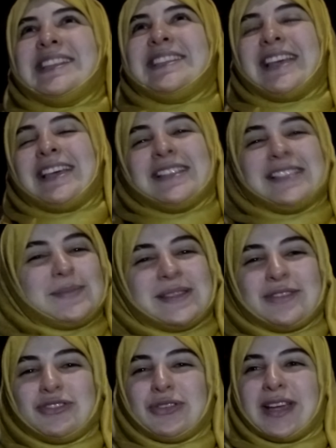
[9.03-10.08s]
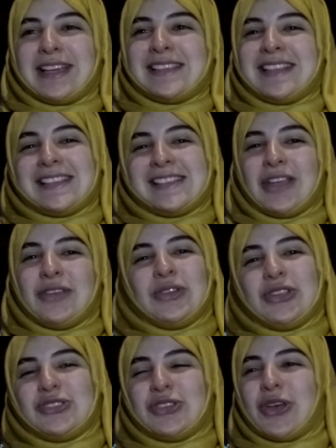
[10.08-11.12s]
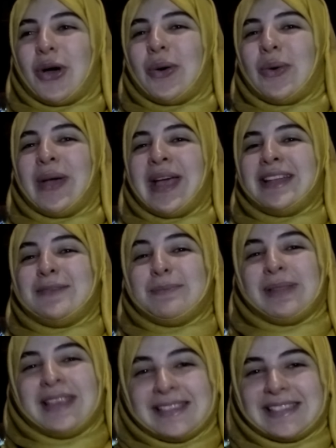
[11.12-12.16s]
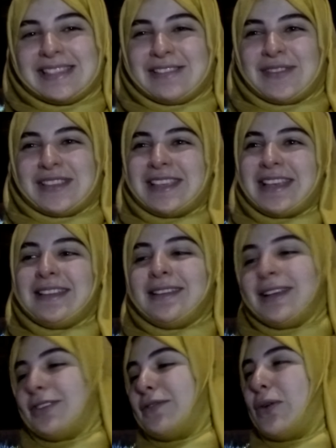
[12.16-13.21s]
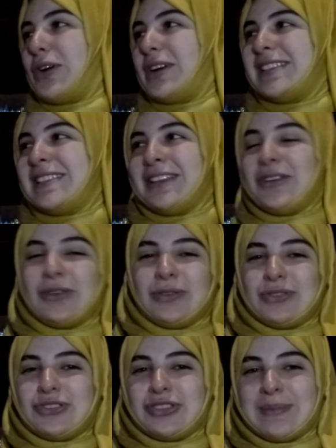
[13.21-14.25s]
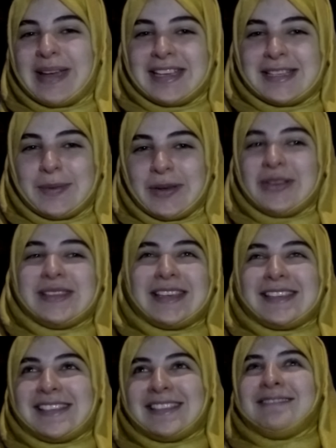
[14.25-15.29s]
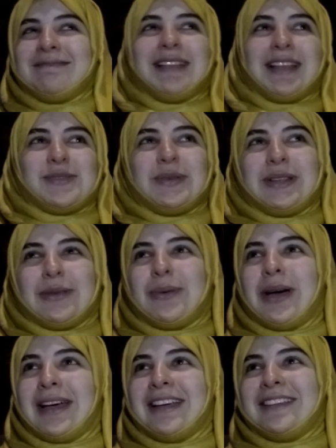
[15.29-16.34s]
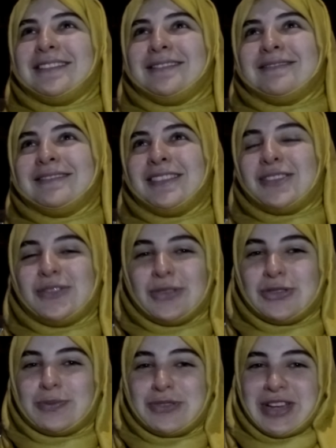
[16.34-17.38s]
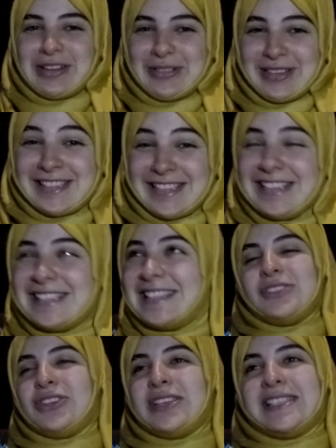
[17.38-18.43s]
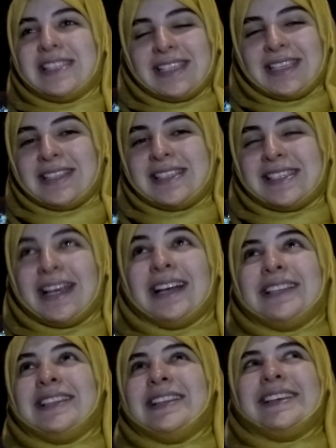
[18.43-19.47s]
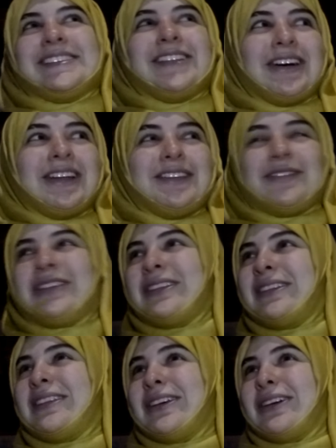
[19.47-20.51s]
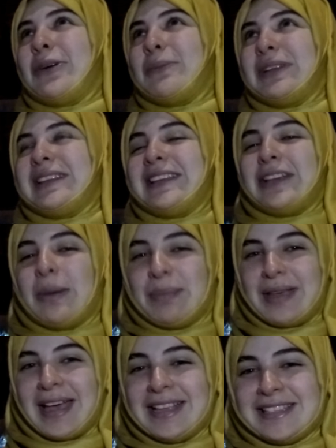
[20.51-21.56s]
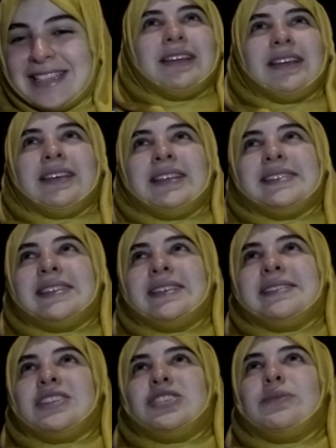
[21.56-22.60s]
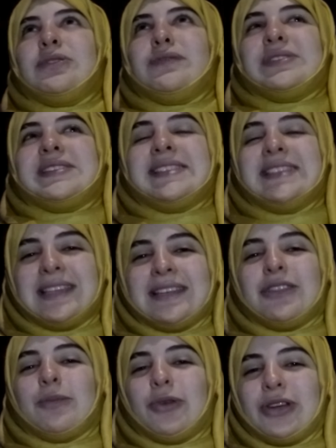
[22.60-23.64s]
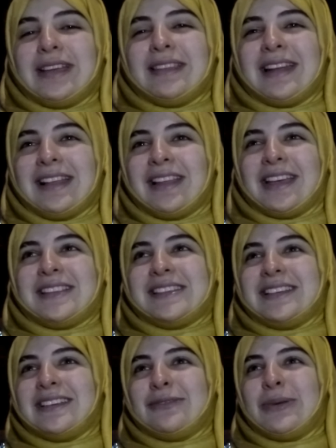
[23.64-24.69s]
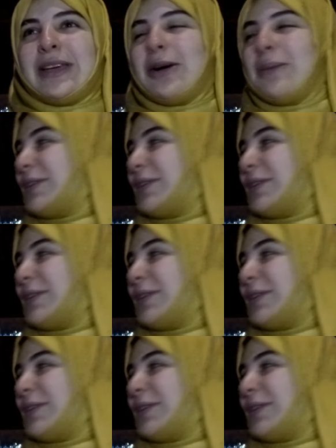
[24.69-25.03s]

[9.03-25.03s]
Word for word: uh, tips and tricks, things that you need to know and places to visit and of course the conclusion to my experience because that's really why this YouTube channel exists. As you can see, the sun is not even completely up yet. It's, it's such a beautiful scene in the morning that I like to wake up